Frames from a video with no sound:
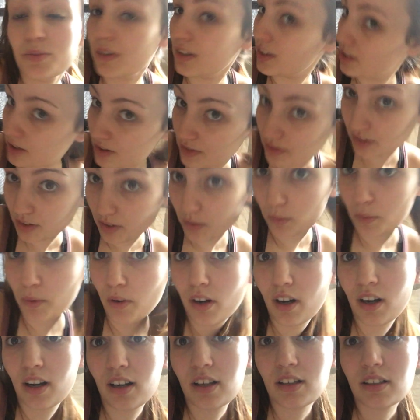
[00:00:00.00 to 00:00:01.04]
want to go for a
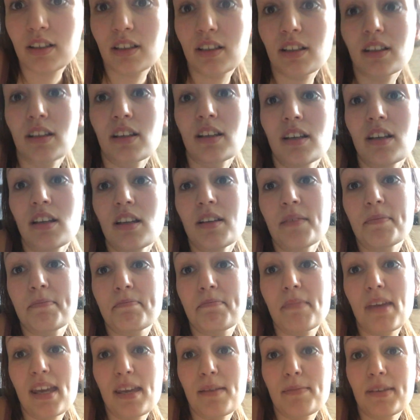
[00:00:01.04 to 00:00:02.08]
walk,
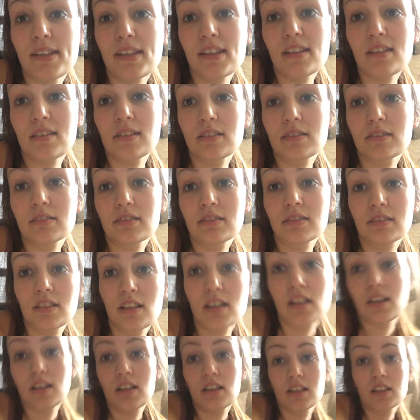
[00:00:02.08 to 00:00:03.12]
maybe.
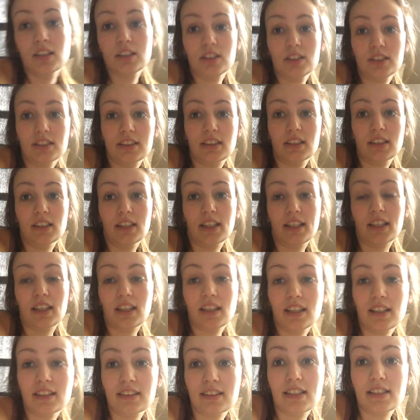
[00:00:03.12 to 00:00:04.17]
Just to like,
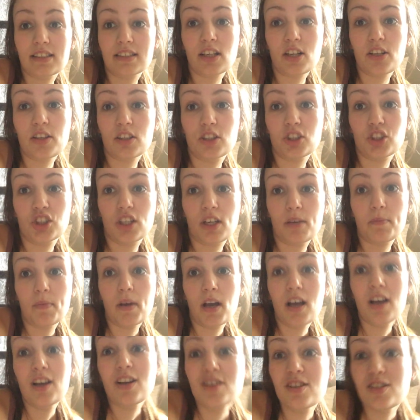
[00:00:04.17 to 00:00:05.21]
because I start the gym
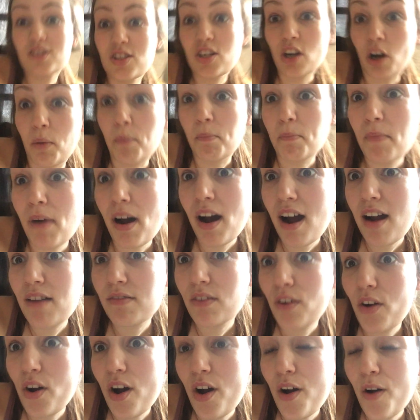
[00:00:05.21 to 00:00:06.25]

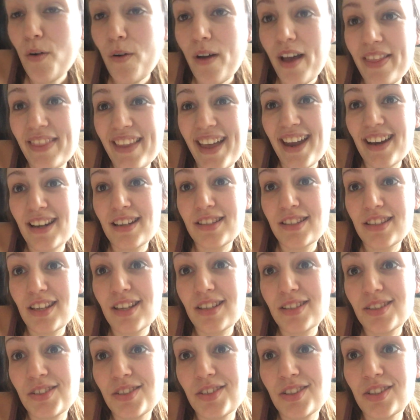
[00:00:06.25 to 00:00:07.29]
tomorrow, and that is
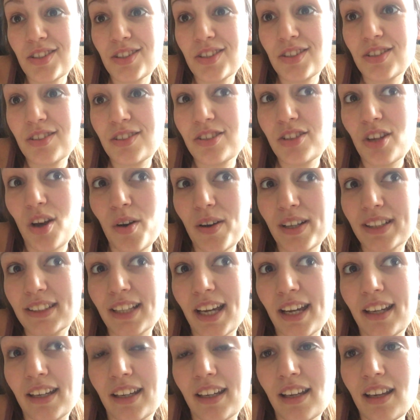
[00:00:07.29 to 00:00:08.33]
so
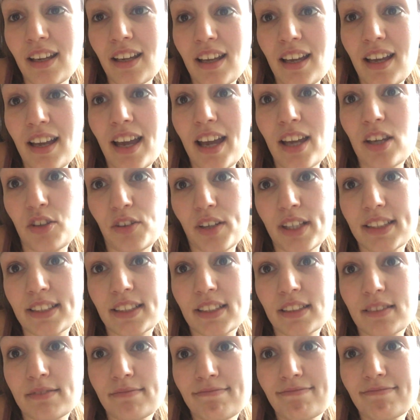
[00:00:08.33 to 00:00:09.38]
exciting and
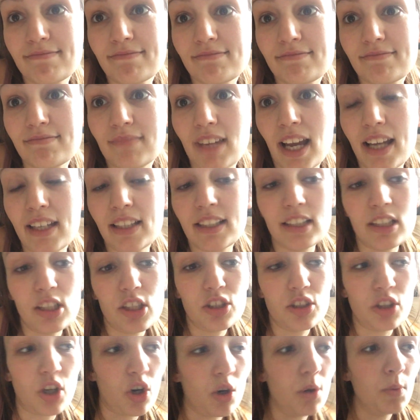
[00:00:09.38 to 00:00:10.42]
crazy. I did a
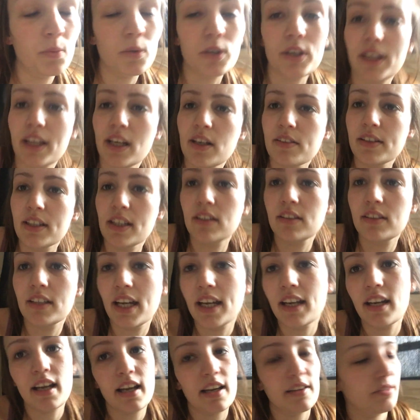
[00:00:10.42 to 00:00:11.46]
little home workout the other
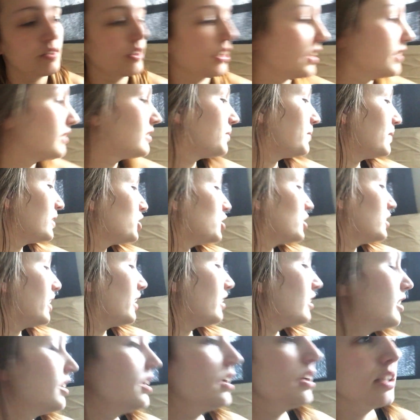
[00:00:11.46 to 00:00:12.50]
night. I forgot to mention that
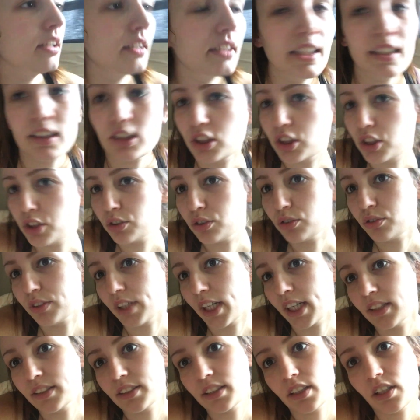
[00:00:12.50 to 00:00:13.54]
like two
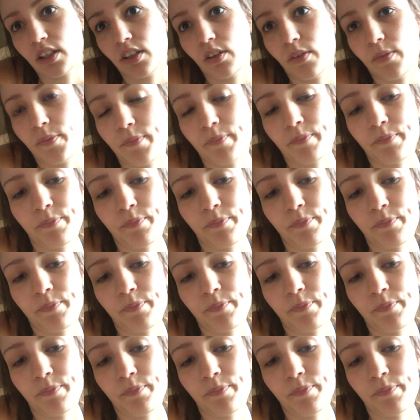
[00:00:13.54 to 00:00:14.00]
nights ago